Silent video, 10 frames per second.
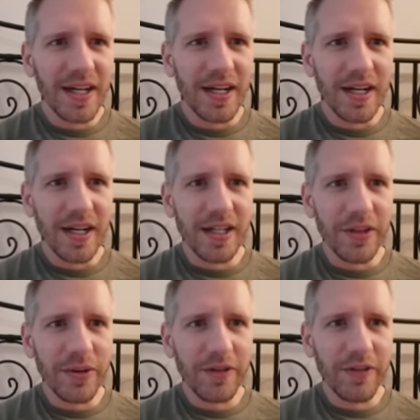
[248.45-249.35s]

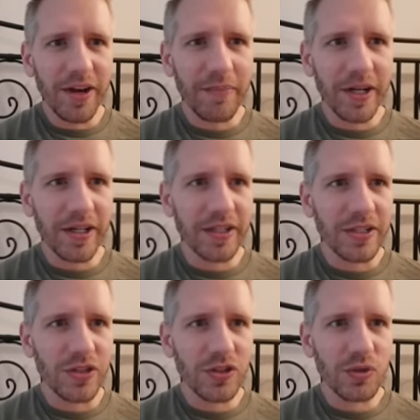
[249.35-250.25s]
35
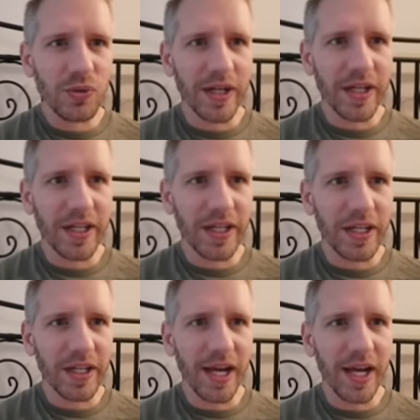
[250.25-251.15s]
minus
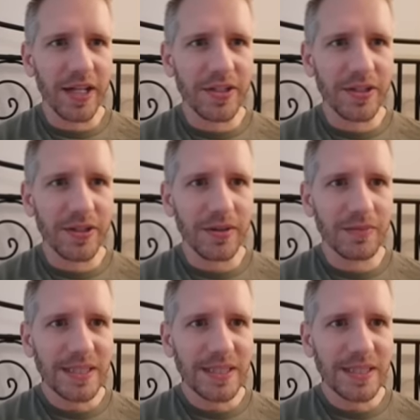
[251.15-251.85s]
20, yeah, so